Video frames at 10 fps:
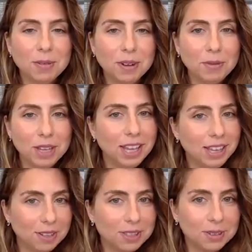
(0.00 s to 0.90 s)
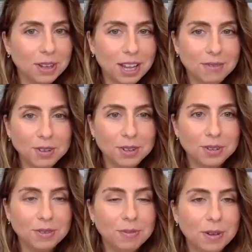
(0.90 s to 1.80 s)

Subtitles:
If it's okay if you do, but